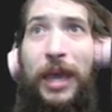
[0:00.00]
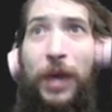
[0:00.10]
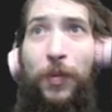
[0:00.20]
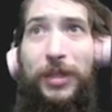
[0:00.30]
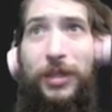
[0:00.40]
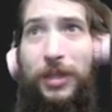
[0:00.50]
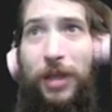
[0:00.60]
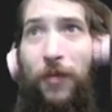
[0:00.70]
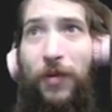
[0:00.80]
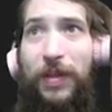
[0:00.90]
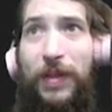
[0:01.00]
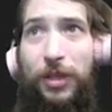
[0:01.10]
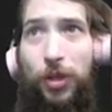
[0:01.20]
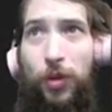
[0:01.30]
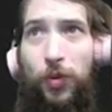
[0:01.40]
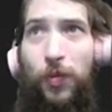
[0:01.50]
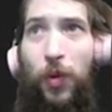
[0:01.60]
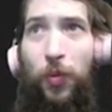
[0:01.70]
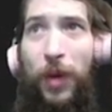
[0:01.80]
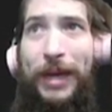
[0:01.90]
it was discovered that the children were
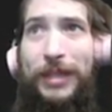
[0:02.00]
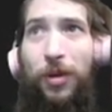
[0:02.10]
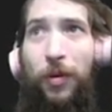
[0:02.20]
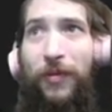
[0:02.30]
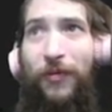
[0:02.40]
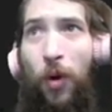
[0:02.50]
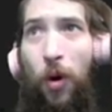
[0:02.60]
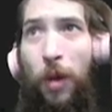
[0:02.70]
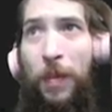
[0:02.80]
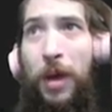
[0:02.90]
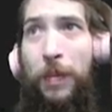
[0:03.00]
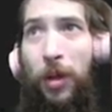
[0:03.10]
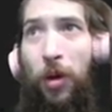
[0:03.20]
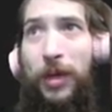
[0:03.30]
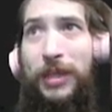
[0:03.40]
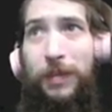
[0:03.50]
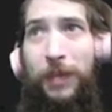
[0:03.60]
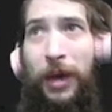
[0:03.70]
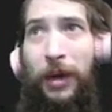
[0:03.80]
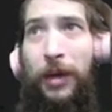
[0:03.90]
raised on a farm belonging to
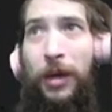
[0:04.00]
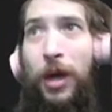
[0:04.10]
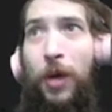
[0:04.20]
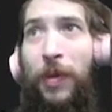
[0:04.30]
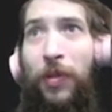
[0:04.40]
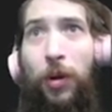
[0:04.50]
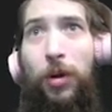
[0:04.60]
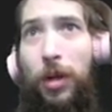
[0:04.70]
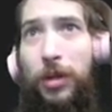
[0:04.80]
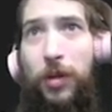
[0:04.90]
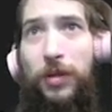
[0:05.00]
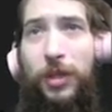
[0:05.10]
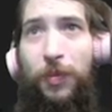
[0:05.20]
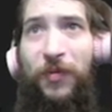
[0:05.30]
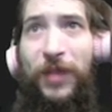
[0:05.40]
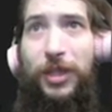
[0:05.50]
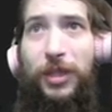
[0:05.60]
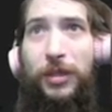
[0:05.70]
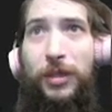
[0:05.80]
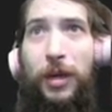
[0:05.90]
Petty with little adult
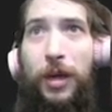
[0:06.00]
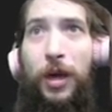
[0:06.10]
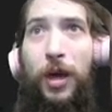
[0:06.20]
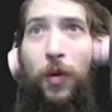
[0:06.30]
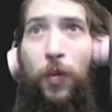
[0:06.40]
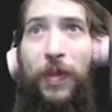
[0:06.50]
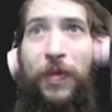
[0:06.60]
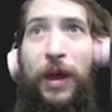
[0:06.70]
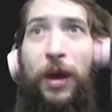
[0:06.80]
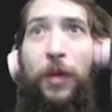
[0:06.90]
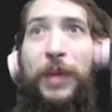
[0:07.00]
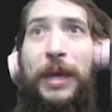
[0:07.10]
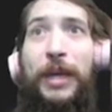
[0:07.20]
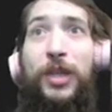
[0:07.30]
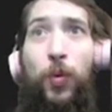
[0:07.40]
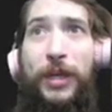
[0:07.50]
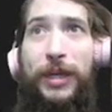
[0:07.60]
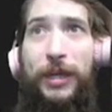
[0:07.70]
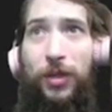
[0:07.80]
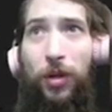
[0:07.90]
supervision, with there being 20
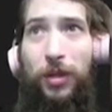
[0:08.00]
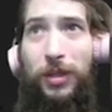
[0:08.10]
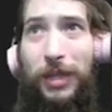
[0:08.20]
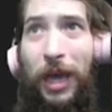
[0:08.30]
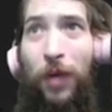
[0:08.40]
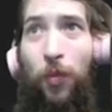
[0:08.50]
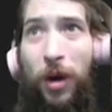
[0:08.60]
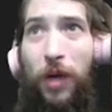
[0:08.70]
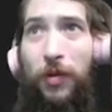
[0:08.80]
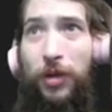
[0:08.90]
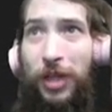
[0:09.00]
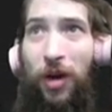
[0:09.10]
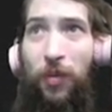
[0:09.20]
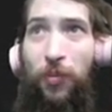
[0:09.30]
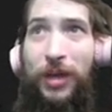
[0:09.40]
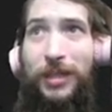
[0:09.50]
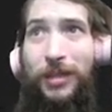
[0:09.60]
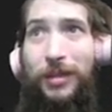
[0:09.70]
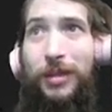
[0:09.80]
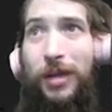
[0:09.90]
adults and 1 other child
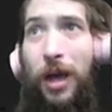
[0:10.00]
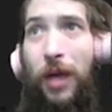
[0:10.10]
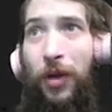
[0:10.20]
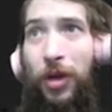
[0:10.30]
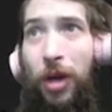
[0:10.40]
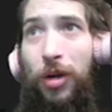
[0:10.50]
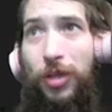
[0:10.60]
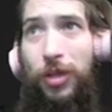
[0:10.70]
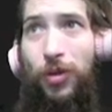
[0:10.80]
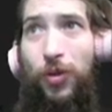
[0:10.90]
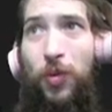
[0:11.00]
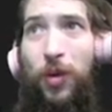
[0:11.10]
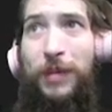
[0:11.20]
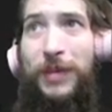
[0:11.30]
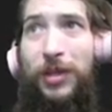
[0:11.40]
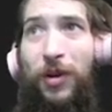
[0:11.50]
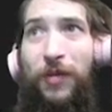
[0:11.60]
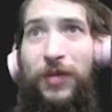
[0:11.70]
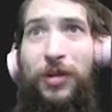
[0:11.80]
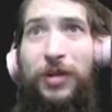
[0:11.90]
present. The younger children were
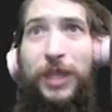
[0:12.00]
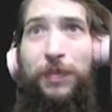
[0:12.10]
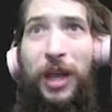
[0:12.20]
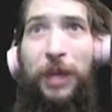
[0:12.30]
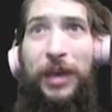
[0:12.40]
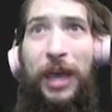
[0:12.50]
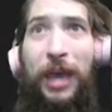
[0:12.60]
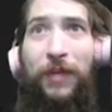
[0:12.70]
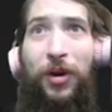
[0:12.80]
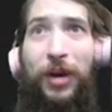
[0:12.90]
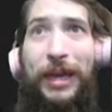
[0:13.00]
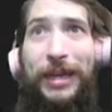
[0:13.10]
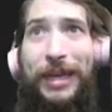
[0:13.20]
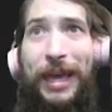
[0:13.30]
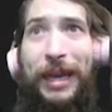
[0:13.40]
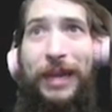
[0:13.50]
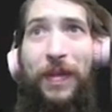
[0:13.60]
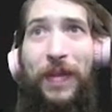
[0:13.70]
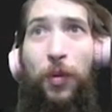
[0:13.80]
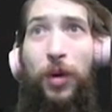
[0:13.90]
observed to display behavior indicating
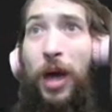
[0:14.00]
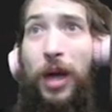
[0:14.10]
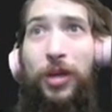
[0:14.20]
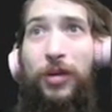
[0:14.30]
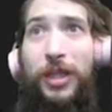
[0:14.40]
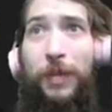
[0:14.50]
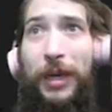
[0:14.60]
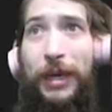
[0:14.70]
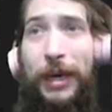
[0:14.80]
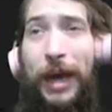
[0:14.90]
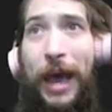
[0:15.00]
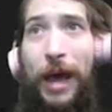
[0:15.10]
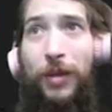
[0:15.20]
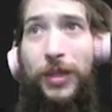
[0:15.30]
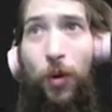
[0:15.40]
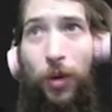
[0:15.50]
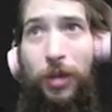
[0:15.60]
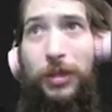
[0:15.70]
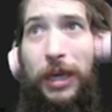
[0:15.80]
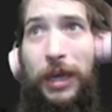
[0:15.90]
that they were not used to being in a house or
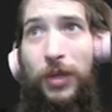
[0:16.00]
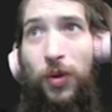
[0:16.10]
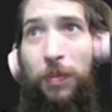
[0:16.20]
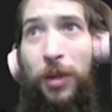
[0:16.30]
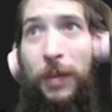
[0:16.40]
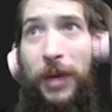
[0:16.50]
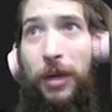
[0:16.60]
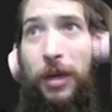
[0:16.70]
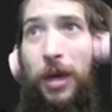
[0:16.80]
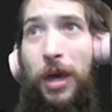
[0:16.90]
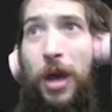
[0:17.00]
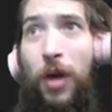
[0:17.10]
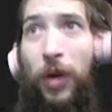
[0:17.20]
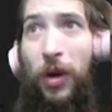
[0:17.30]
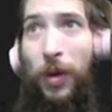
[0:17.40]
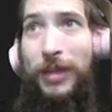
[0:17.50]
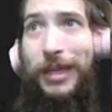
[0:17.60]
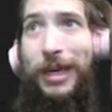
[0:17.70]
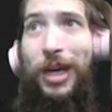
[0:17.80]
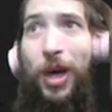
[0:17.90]
using indoor plumbing,
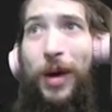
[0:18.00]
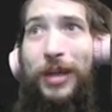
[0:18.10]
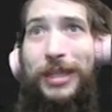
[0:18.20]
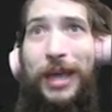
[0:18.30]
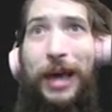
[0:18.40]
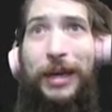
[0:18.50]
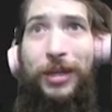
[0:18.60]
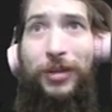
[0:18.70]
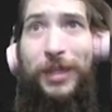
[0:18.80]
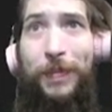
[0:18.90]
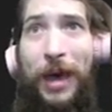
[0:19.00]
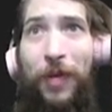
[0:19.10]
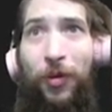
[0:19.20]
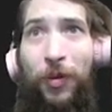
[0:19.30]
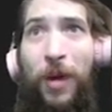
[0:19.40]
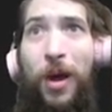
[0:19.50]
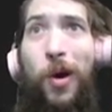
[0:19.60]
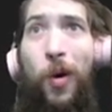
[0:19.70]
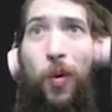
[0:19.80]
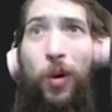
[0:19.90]
requesting to go outside to use the bathroom,
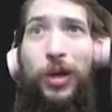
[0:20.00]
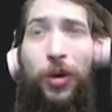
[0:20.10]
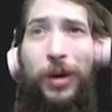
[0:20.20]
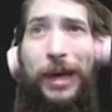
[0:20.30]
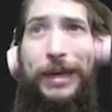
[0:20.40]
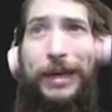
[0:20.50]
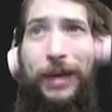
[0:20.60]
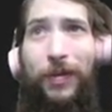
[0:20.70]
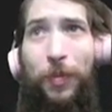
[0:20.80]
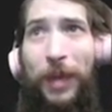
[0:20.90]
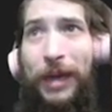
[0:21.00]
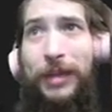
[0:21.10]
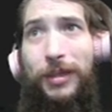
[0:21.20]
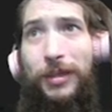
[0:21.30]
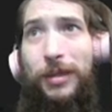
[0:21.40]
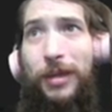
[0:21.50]
or urinating in their pants.